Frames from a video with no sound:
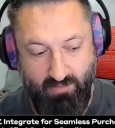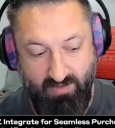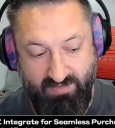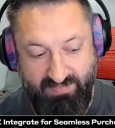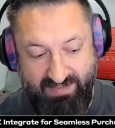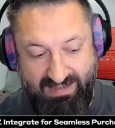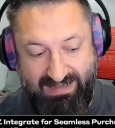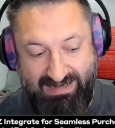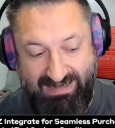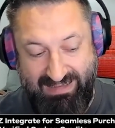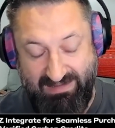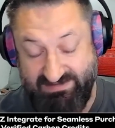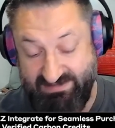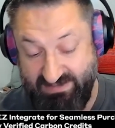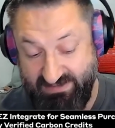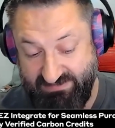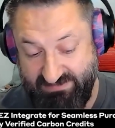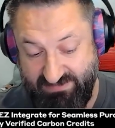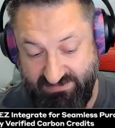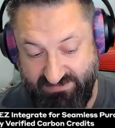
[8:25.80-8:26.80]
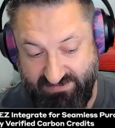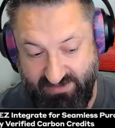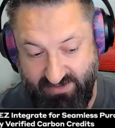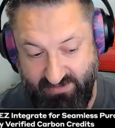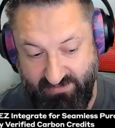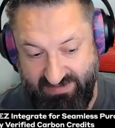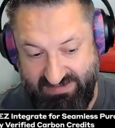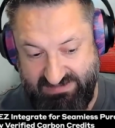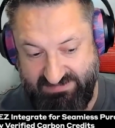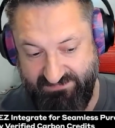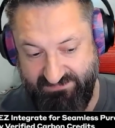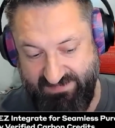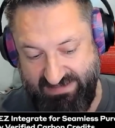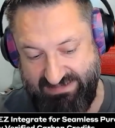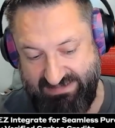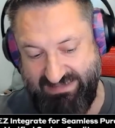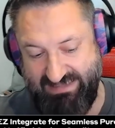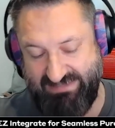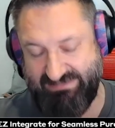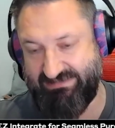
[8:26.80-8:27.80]
And what that allows us to do is
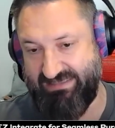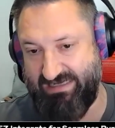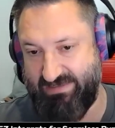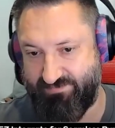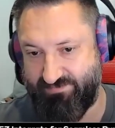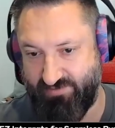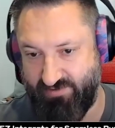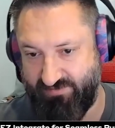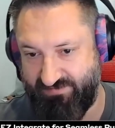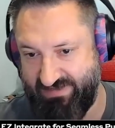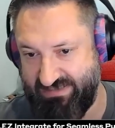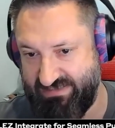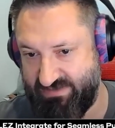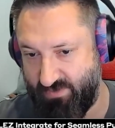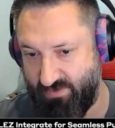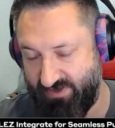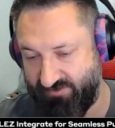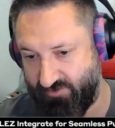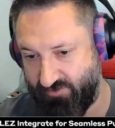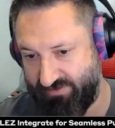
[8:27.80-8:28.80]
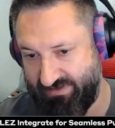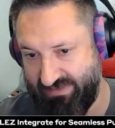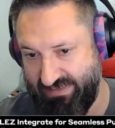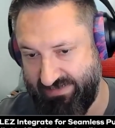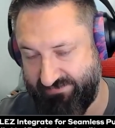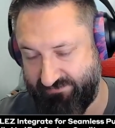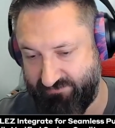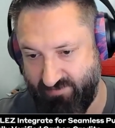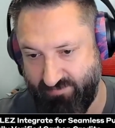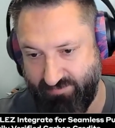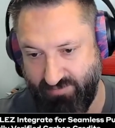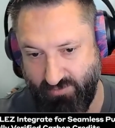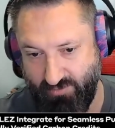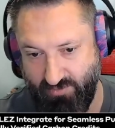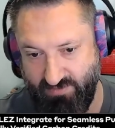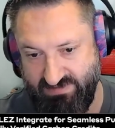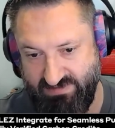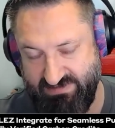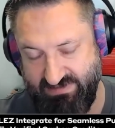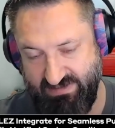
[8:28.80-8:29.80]
feed that state proof into our audit level
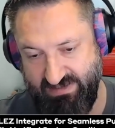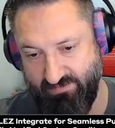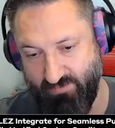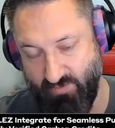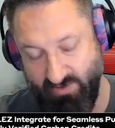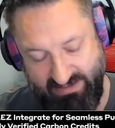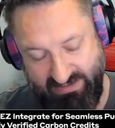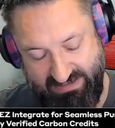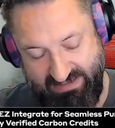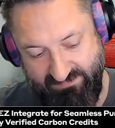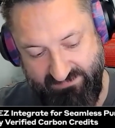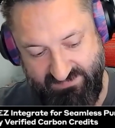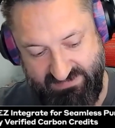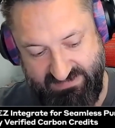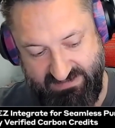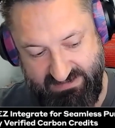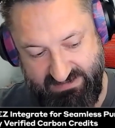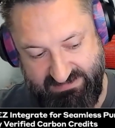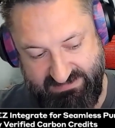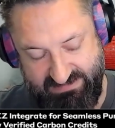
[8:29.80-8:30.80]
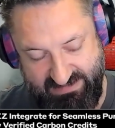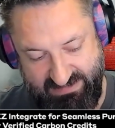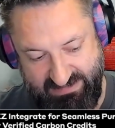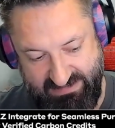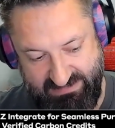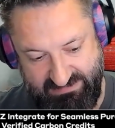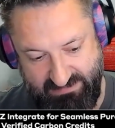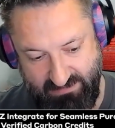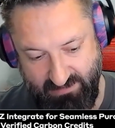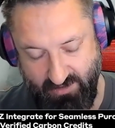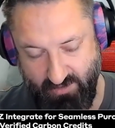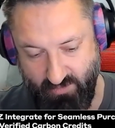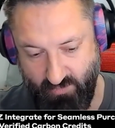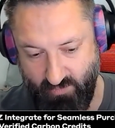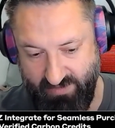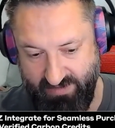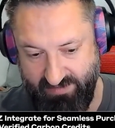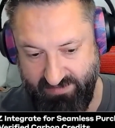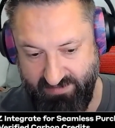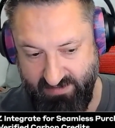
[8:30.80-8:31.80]
reports. And then what it gives us is, along
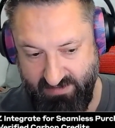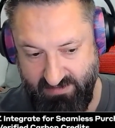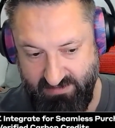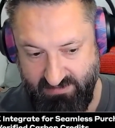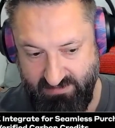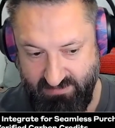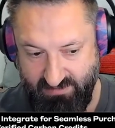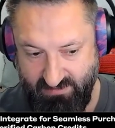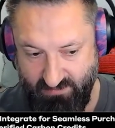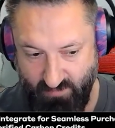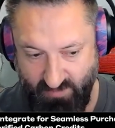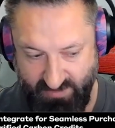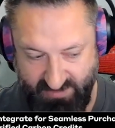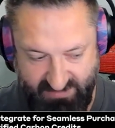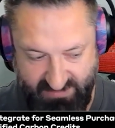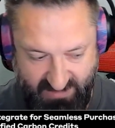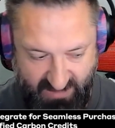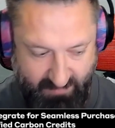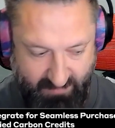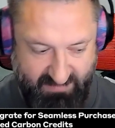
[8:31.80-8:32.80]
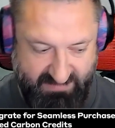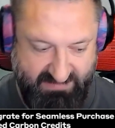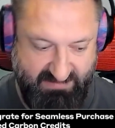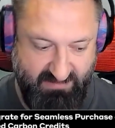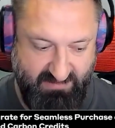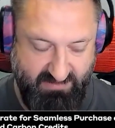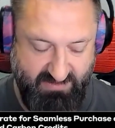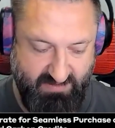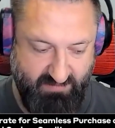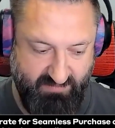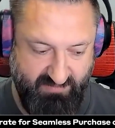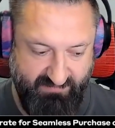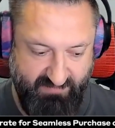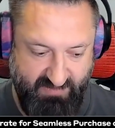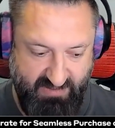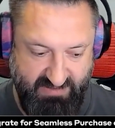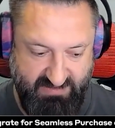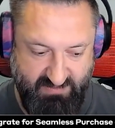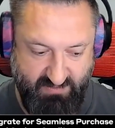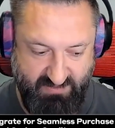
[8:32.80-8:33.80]
with what the Timeless solution
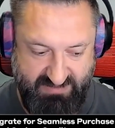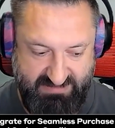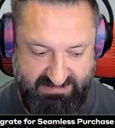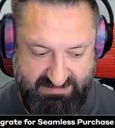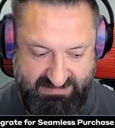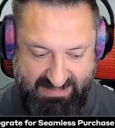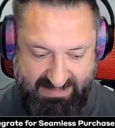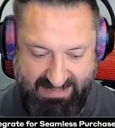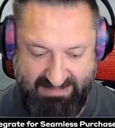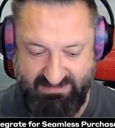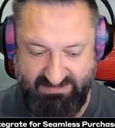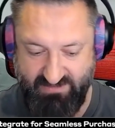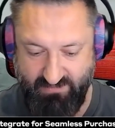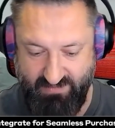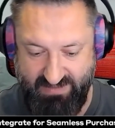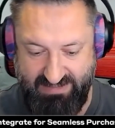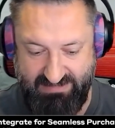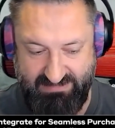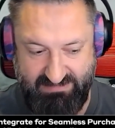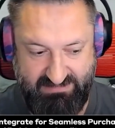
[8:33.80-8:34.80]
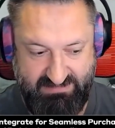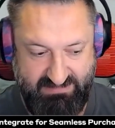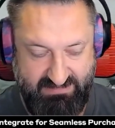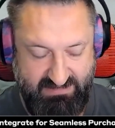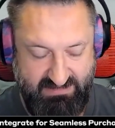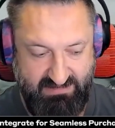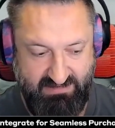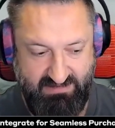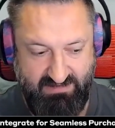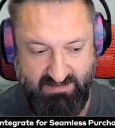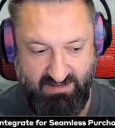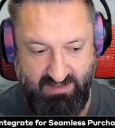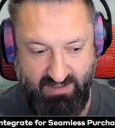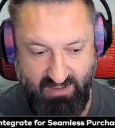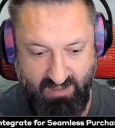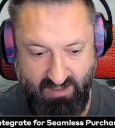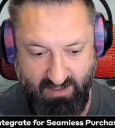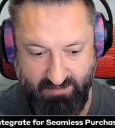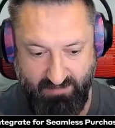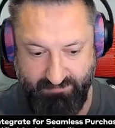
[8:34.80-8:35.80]
provides, which is an end-to-end,
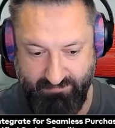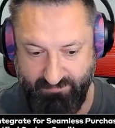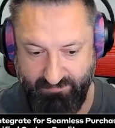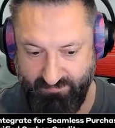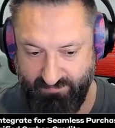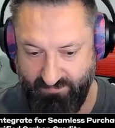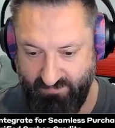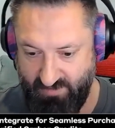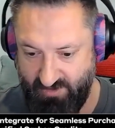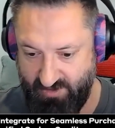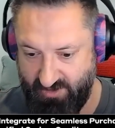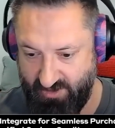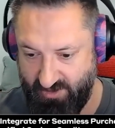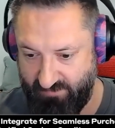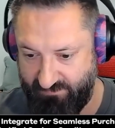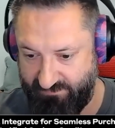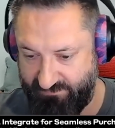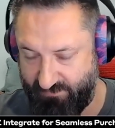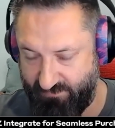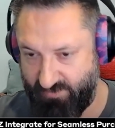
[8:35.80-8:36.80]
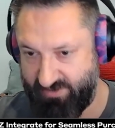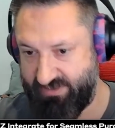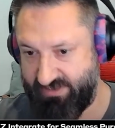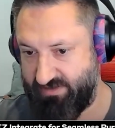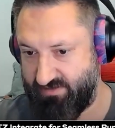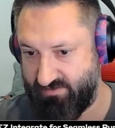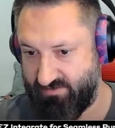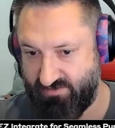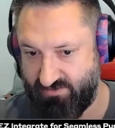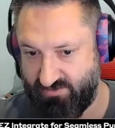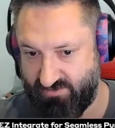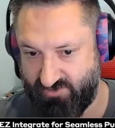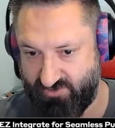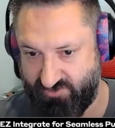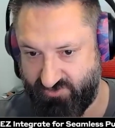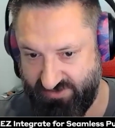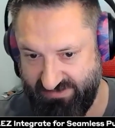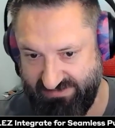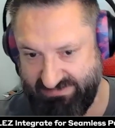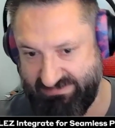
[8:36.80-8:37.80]
you know, fully
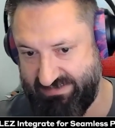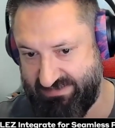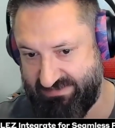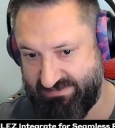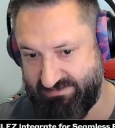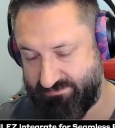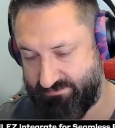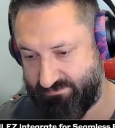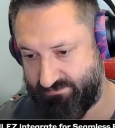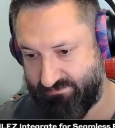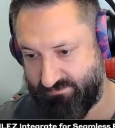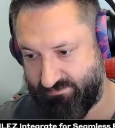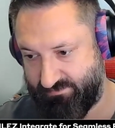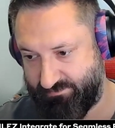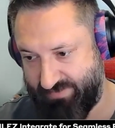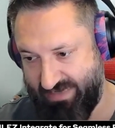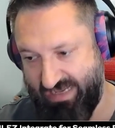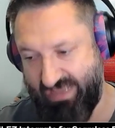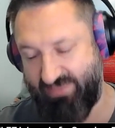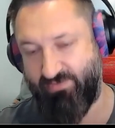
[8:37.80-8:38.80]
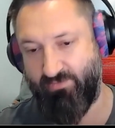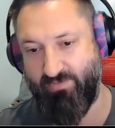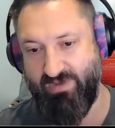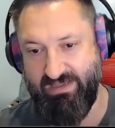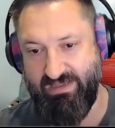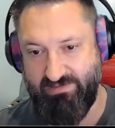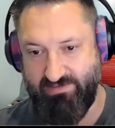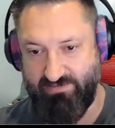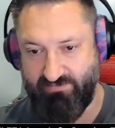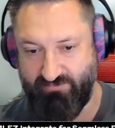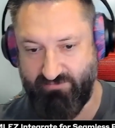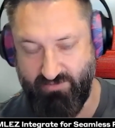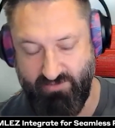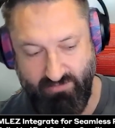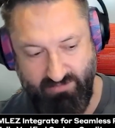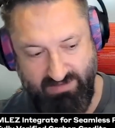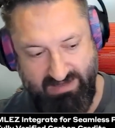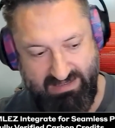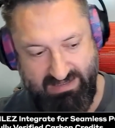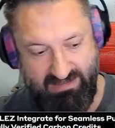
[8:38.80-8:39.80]
trusted pathway
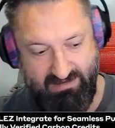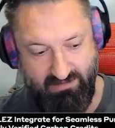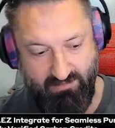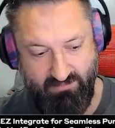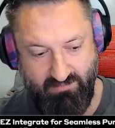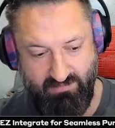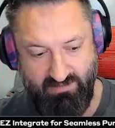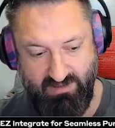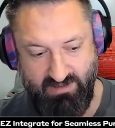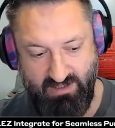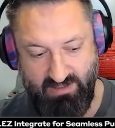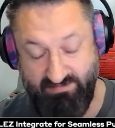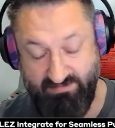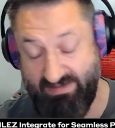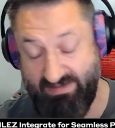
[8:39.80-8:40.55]
through how